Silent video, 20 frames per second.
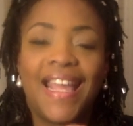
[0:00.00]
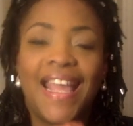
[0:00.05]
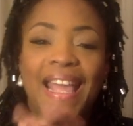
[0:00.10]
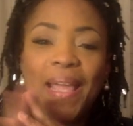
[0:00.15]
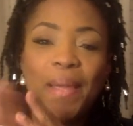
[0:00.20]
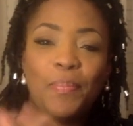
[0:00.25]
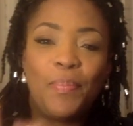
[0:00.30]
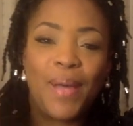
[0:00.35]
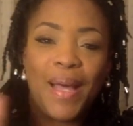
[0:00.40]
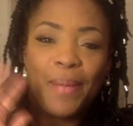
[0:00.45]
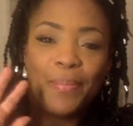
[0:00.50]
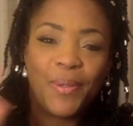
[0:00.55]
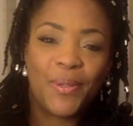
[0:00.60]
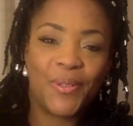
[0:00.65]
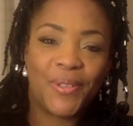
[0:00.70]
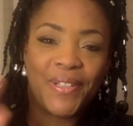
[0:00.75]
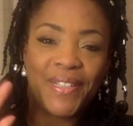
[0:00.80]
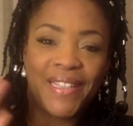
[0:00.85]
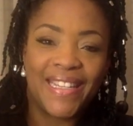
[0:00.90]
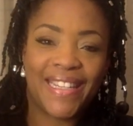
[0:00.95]
Hey,
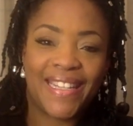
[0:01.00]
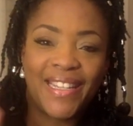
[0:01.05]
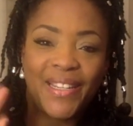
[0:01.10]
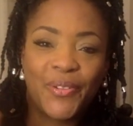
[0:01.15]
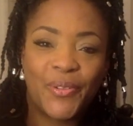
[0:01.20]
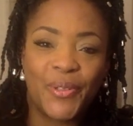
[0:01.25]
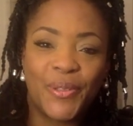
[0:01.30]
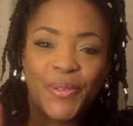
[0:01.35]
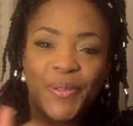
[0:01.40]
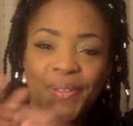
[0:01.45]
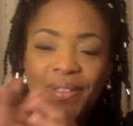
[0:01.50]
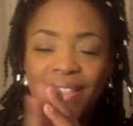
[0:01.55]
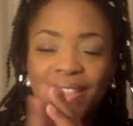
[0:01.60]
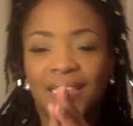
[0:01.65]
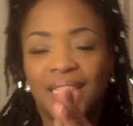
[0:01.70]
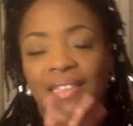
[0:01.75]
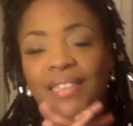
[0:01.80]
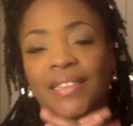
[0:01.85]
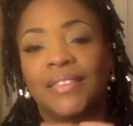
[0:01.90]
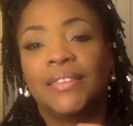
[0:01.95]
Popcorn Kid Crew.
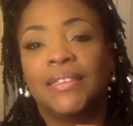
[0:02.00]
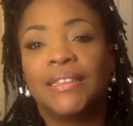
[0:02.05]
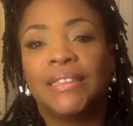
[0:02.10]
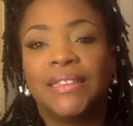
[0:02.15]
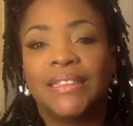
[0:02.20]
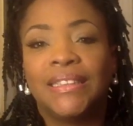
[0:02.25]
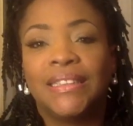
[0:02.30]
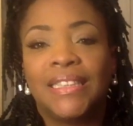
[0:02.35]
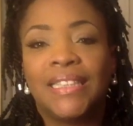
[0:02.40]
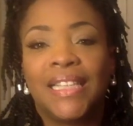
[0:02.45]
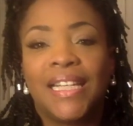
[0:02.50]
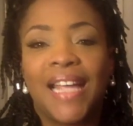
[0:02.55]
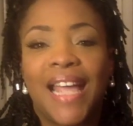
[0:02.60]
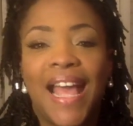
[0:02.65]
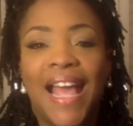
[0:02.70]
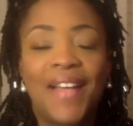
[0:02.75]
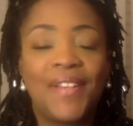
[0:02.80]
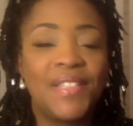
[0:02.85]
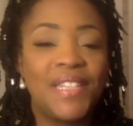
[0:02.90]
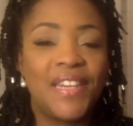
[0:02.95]

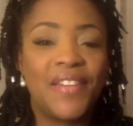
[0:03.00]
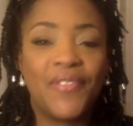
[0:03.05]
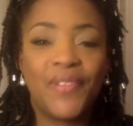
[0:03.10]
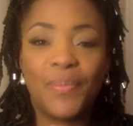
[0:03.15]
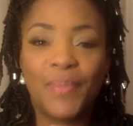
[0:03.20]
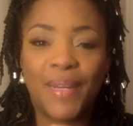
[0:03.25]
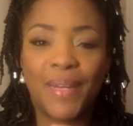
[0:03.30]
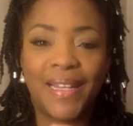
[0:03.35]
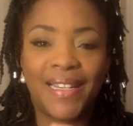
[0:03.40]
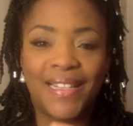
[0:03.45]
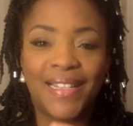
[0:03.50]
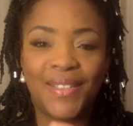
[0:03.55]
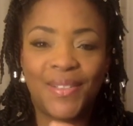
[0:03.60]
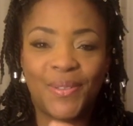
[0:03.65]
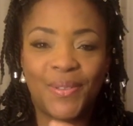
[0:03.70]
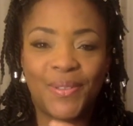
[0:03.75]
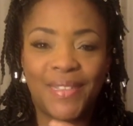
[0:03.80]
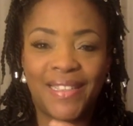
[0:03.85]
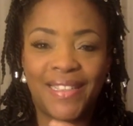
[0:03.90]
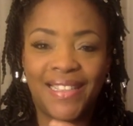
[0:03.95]
How's everybody
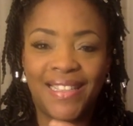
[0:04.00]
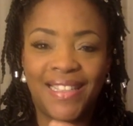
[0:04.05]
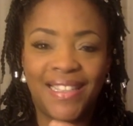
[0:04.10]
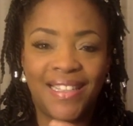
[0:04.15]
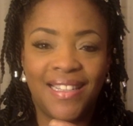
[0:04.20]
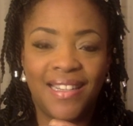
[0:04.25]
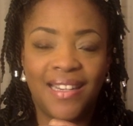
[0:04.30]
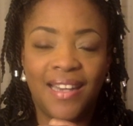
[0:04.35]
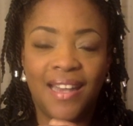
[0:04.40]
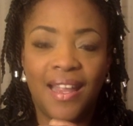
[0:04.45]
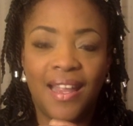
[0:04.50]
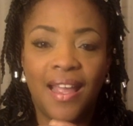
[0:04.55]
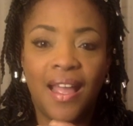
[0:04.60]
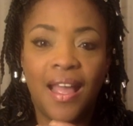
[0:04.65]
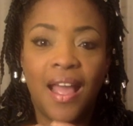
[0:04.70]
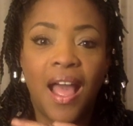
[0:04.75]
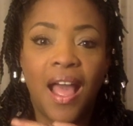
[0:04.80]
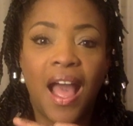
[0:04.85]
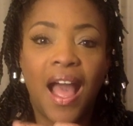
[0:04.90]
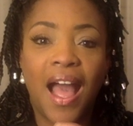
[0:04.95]
doing?
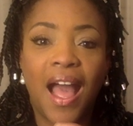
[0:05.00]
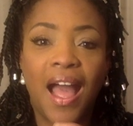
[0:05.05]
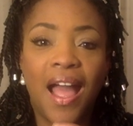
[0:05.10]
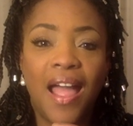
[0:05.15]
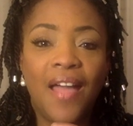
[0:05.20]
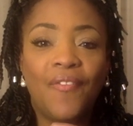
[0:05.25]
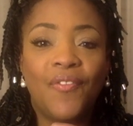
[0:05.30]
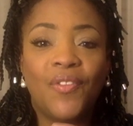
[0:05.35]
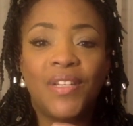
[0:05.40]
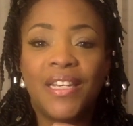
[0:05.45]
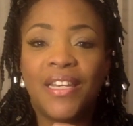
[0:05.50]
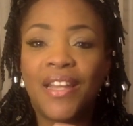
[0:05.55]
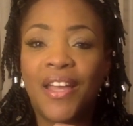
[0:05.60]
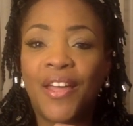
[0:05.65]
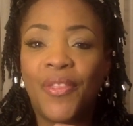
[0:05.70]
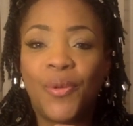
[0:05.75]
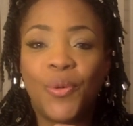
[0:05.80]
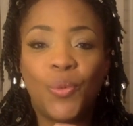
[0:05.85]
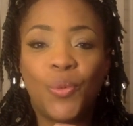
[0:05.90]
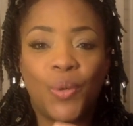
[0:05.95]
I have
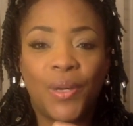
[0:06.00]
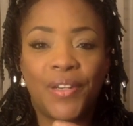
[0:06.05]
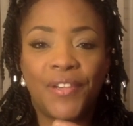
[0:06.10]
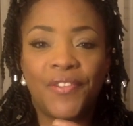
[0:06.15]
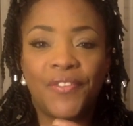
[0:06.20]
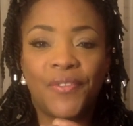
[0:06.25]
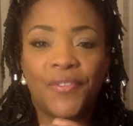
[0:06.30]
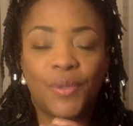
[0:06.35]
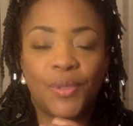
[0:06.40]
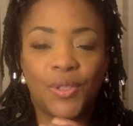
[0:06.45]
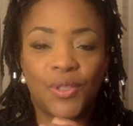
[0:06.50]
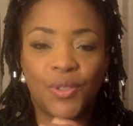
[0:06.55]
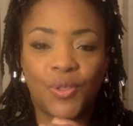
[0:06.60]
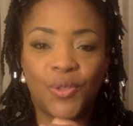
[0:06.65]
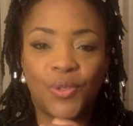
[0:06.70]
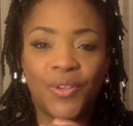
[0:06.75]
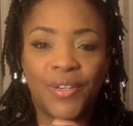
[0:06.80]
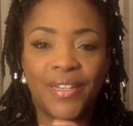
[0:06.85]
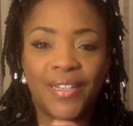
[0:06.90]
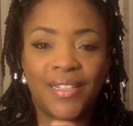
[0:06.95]
another wonderful
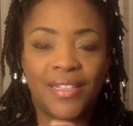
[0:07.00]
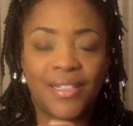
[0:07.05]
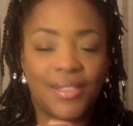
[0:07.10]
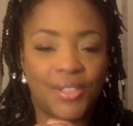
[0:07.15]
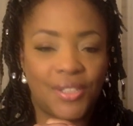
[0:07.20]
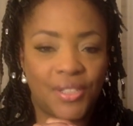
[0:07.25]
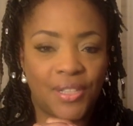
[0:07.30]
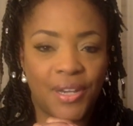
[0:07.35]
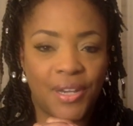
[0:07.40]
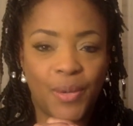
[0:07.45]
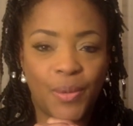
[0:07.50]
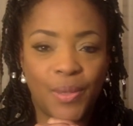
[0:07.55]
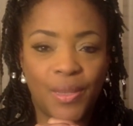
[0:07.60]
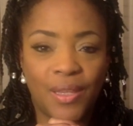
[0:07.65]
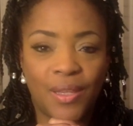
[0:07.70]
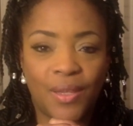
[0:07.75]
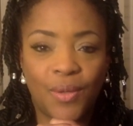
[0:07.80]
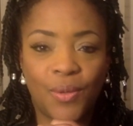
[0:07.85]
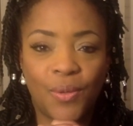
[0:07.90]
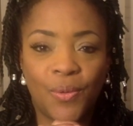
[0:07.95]
story to share
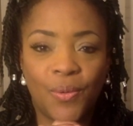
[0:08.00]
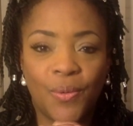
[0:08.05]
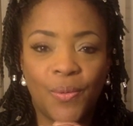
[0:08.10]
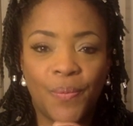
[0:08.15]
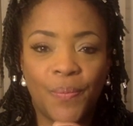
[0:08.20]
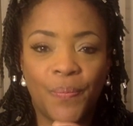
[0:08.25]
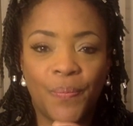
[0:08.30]
with you.